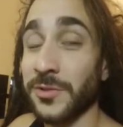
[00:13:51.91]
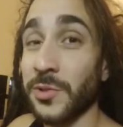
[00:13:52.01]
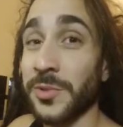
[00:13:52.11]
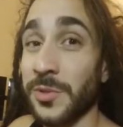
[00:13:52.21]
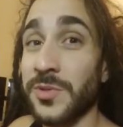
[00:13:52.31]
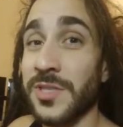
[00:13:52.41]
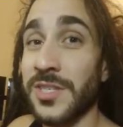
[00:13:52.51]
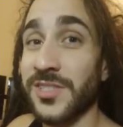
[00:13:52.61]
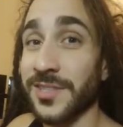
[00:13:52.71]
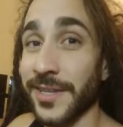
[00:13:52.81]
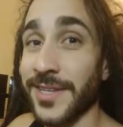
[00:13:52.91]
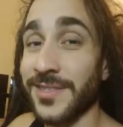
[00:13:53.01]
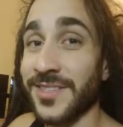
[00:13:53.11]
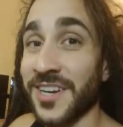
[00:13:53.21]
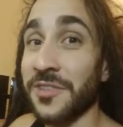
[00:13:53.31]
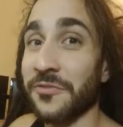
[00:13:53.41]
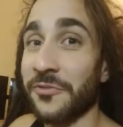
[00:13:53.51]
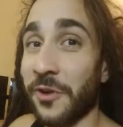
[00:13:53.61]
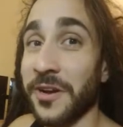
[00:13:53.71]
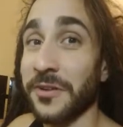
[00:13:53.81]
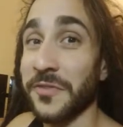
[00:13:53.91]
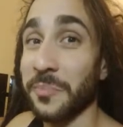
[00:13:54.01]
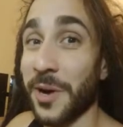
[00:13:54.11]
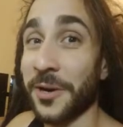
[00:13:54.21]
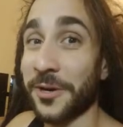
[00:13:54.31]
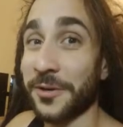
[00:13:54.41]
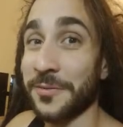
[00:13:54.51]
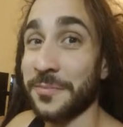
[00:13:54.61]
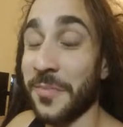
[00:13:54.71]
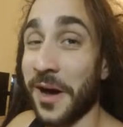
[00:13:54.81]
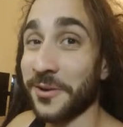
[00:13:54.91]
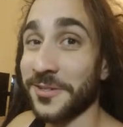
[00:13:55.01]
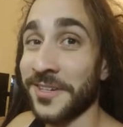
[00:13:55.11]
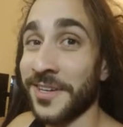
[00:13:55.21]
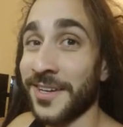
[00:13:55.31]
you use these slits in the front of the bunker model.